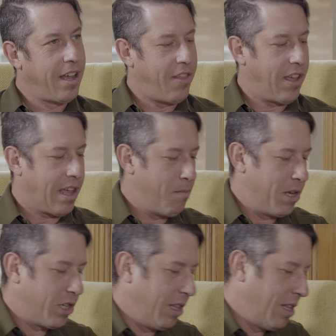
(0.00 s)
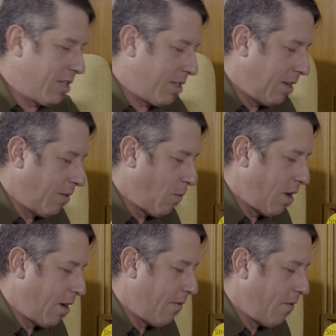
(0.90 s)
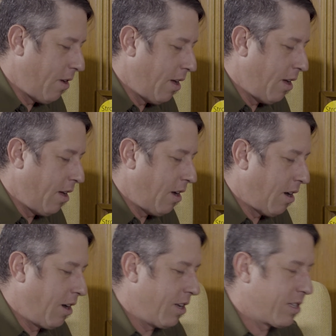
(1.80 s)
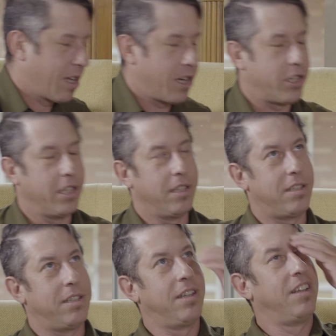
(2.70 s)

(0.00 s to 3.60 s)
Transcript: I think I mentioned this in one of our discussions